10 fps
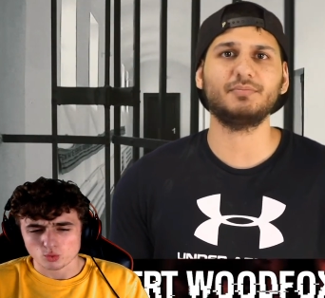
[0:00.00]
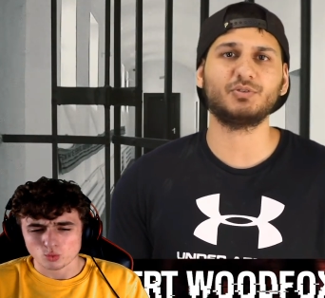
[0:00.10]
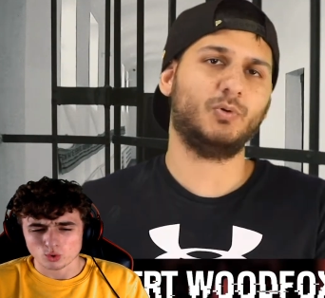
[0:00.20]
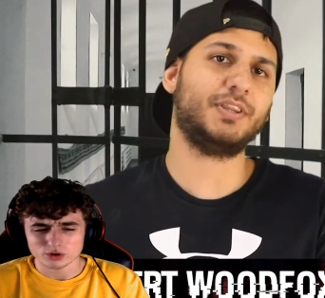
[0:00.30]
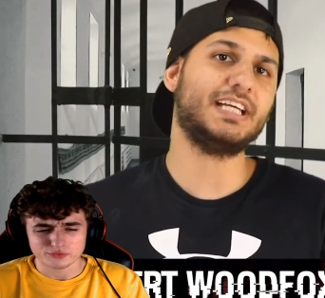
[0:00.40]
Speaker 1: times.
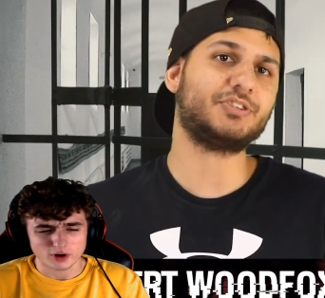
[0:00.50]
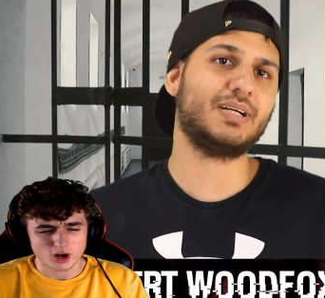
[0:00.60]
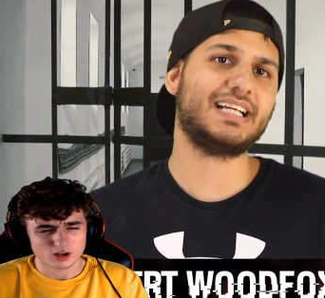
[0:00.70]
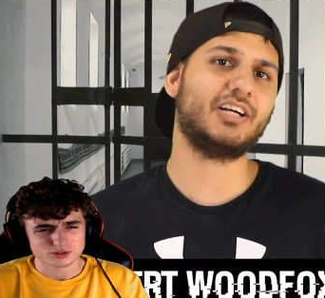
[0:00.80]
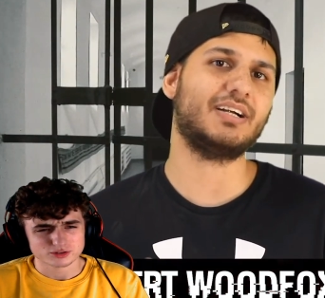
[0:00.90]
Woodfox? Well, this
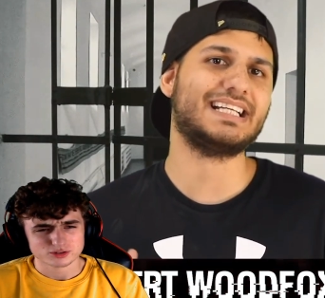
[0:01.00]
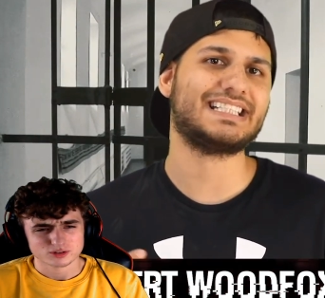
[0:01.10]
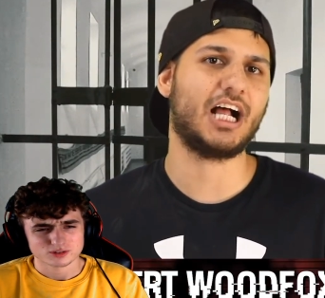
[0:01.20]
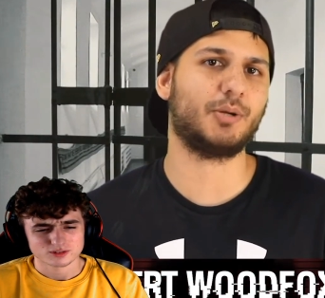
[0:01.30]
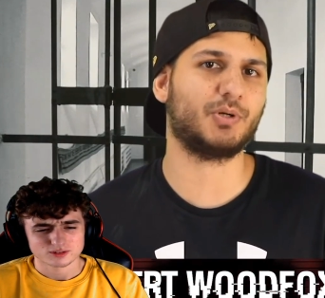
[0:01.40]
right here is
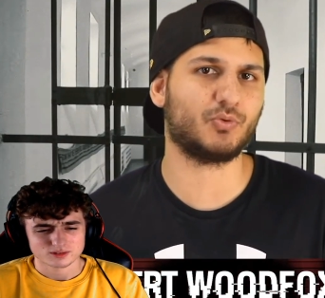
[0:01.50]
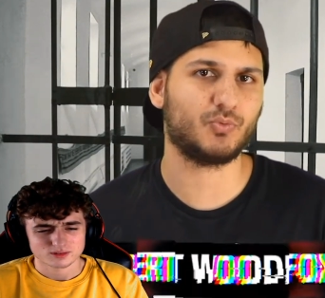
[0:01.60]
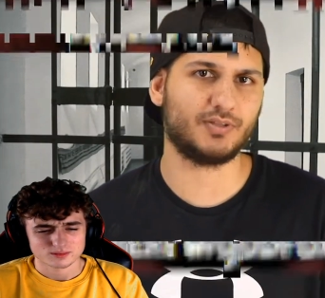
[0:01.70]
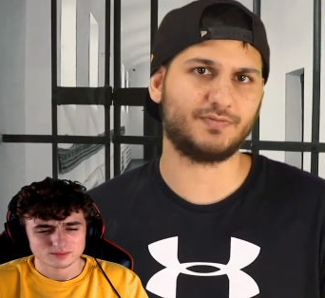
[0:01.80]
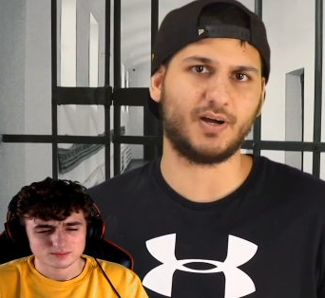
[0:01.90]
Albert
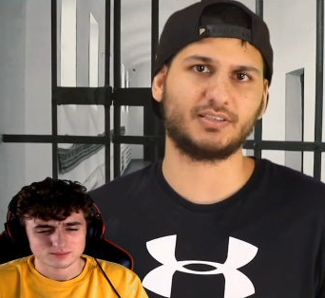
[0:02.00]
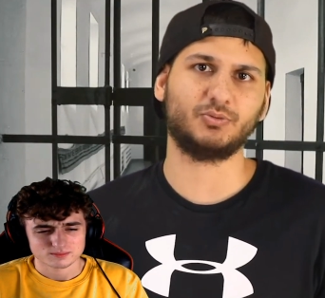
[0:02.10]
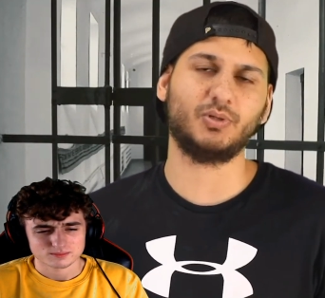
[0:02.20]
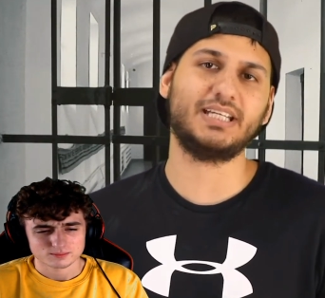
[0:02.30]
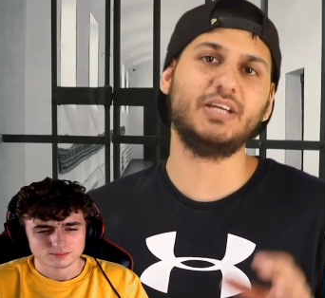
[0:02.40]

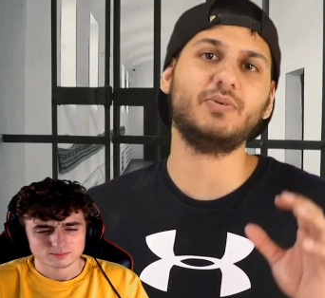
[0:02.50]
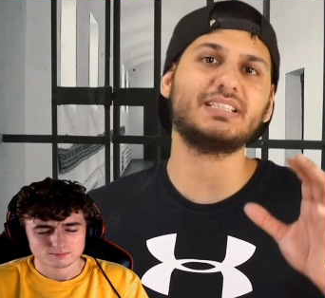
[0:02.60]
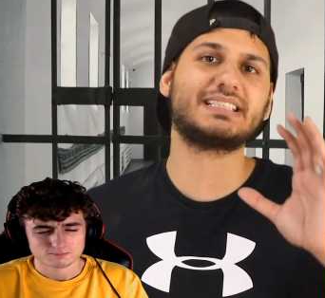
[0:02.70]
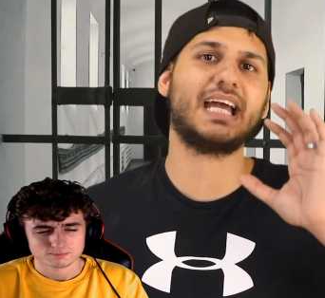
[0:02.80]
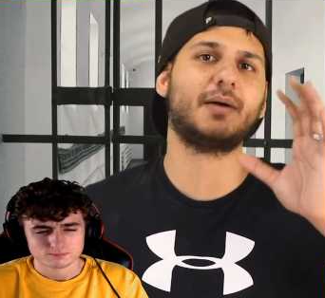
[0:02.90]
Woodfox. Well, he
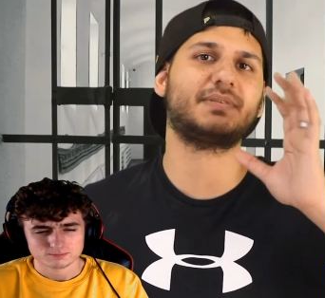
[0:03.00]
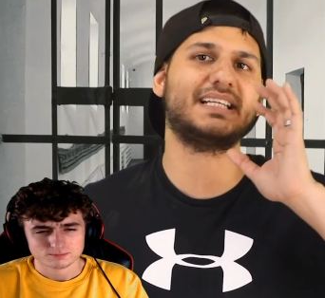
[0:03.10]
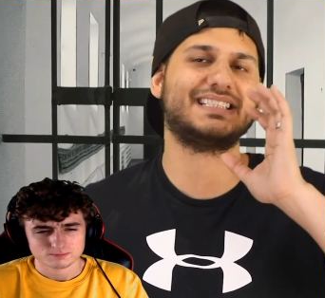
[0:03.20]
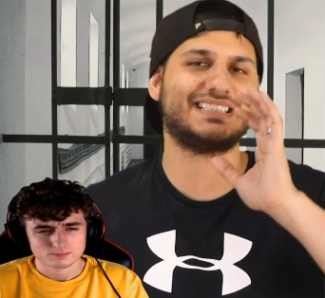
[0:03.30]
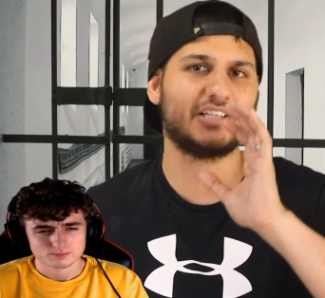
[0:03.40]
was kept
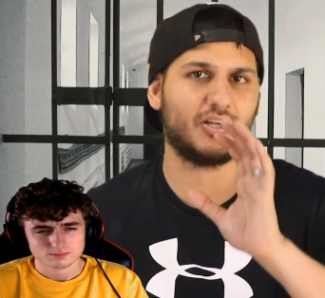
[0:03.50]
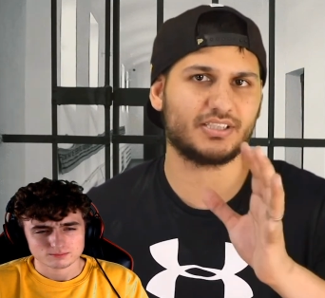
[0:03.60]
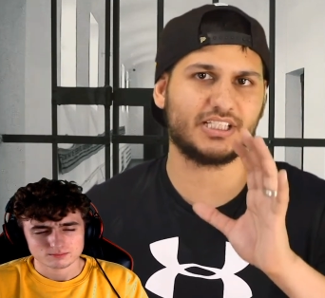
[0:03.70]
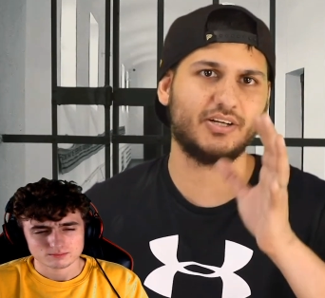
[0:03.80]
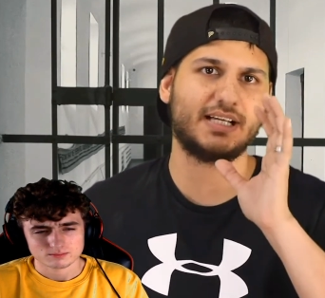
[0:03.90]
in
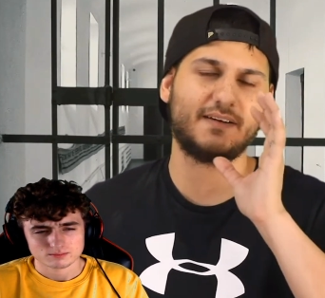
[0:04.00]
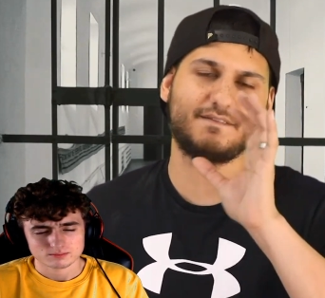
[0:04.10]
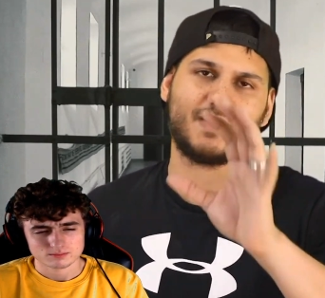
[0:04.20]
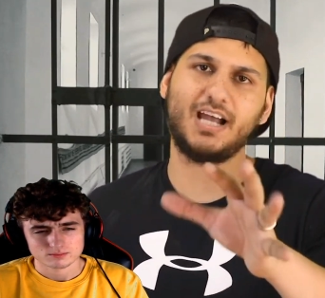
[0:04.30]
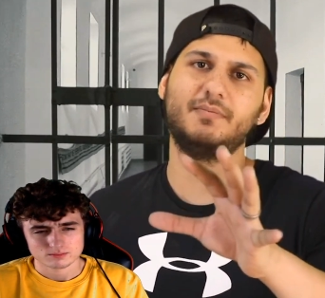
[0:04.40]
solitary
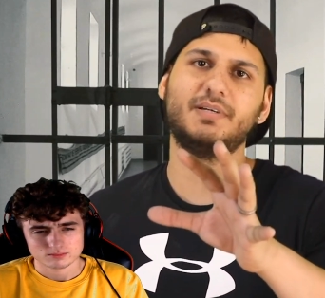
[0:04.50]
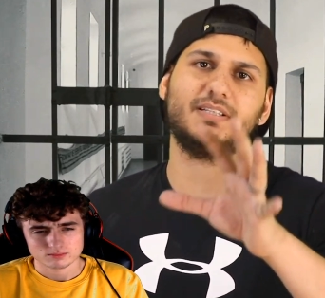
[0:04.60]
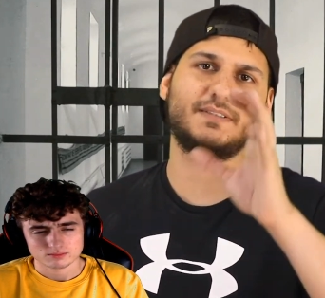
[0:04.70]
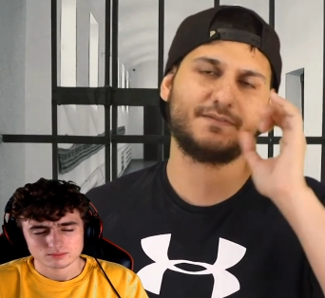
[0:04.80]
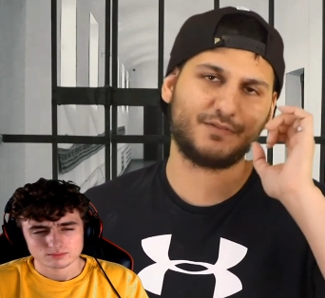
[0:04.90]

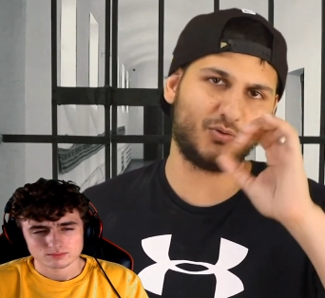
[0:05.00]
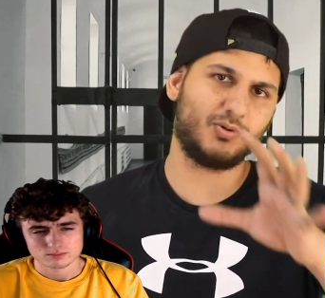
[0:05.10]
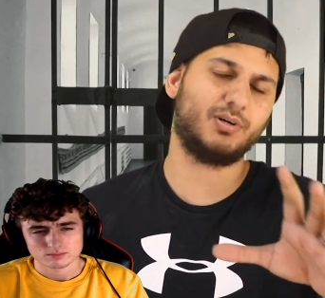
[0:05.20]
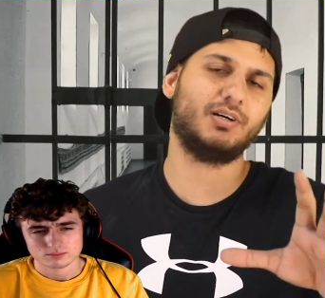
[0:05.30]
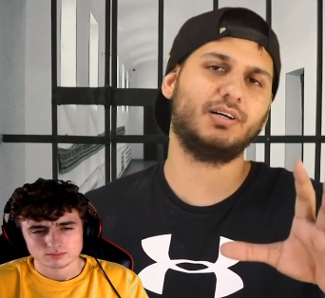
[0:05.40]
confinement
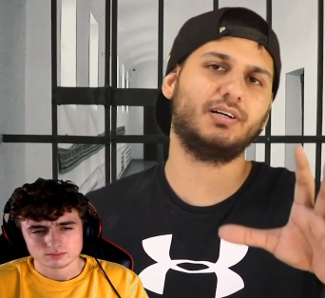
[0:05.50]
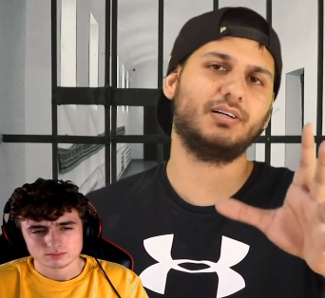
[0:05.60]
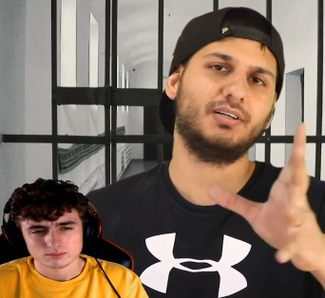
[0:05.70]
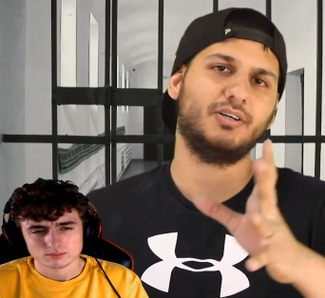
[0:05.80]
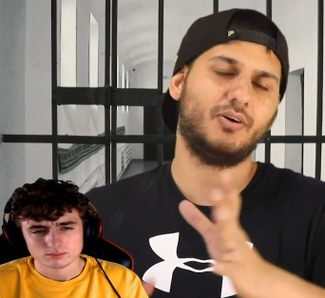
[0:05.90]

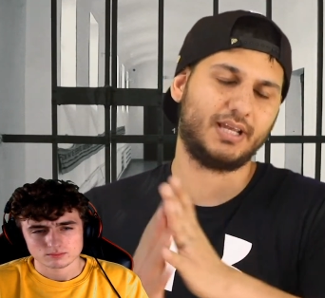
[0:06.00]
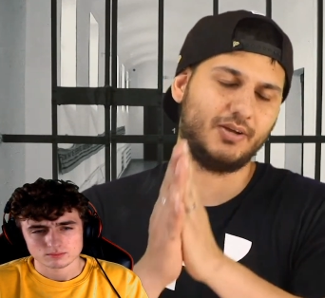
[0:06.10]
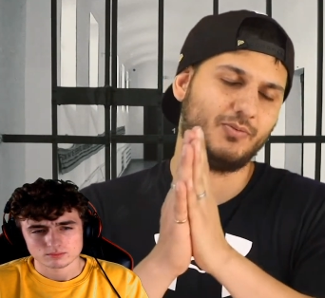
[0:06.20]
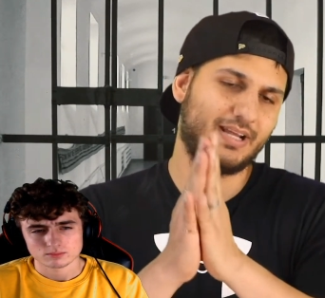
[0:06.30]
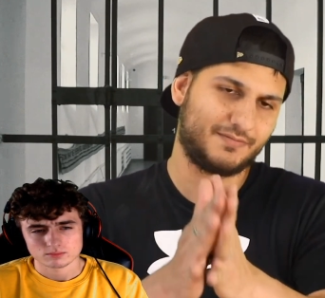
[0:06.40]
for
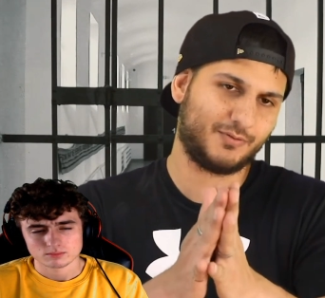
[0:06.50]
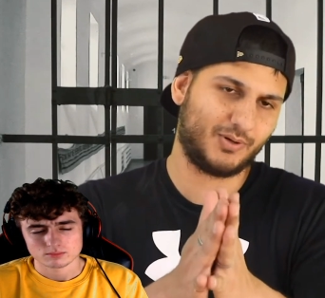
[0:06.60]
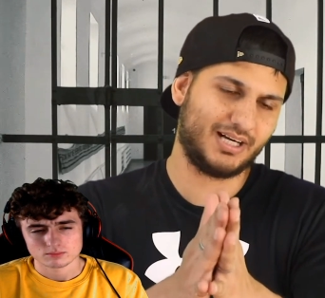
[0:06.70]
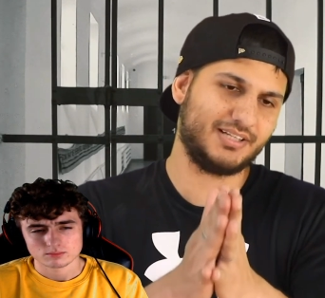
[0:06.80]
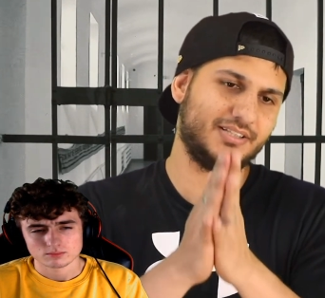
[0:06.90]
Okay, wait
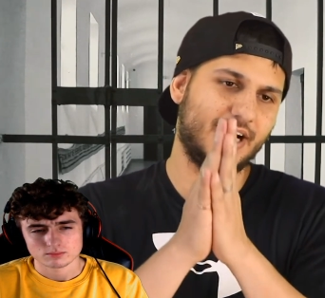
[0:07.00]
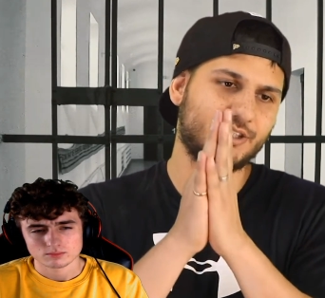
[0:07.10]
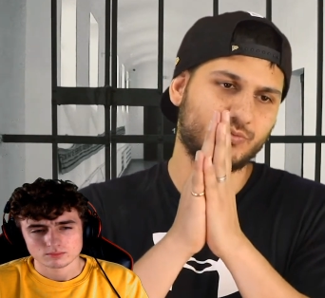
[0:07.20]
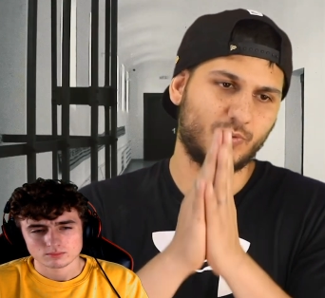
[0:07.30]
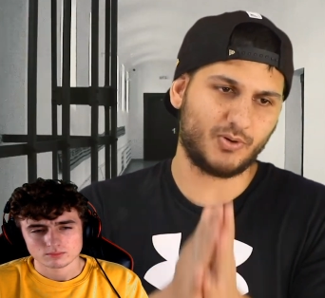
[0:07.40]
for it. You
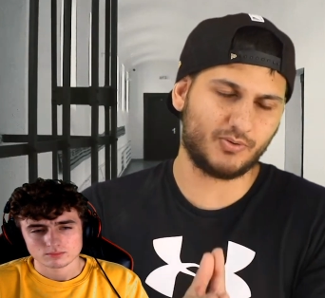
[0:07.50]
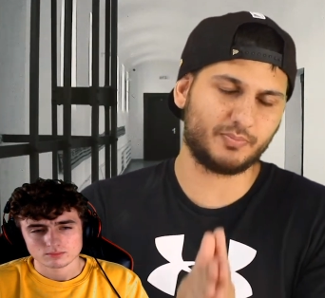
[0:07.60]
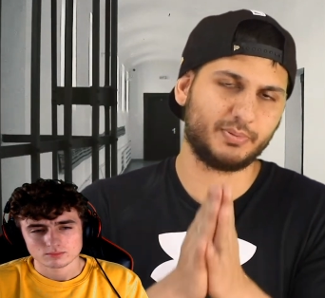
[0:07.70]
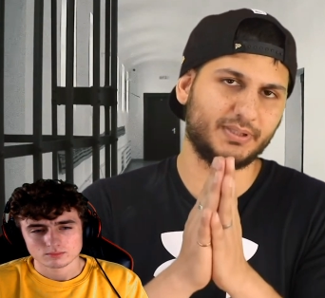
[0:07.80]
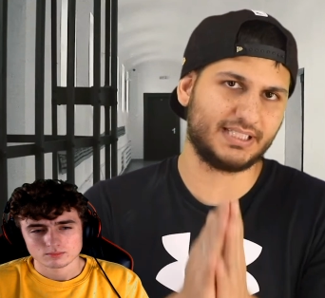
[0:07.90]
guys
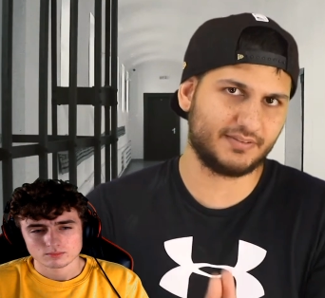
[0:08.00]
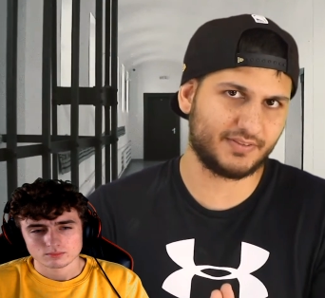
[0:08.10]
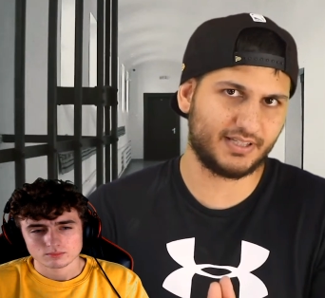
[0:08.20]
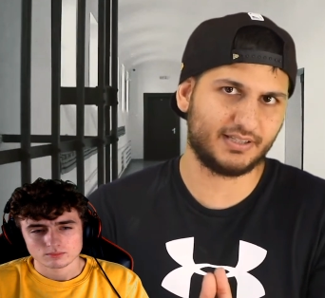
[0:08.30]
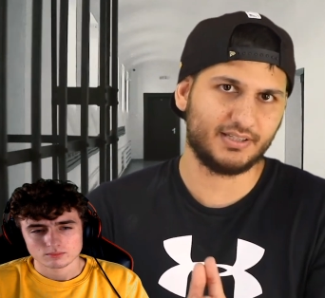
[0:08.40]
won't believe
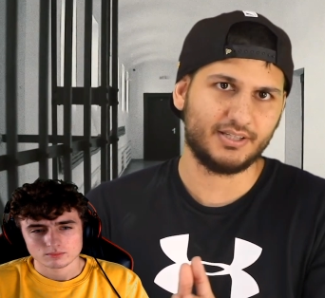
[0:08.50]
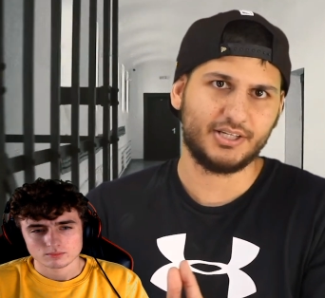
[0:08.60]
it.